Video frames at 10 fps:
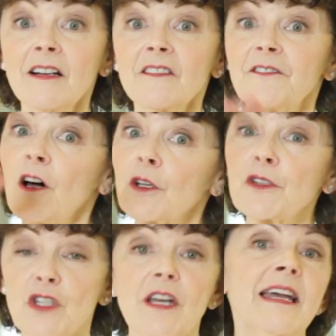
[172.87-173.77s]
follow the
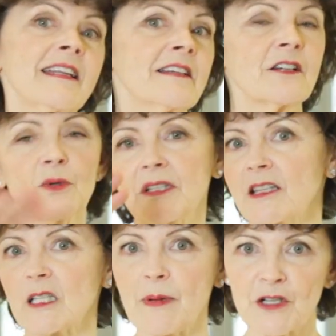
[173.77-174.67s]
chain and go see
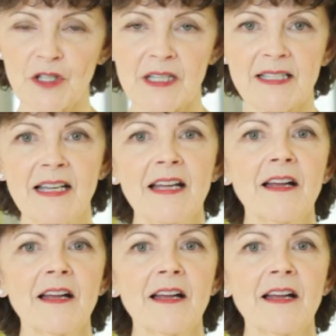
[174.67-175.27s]
the specialist.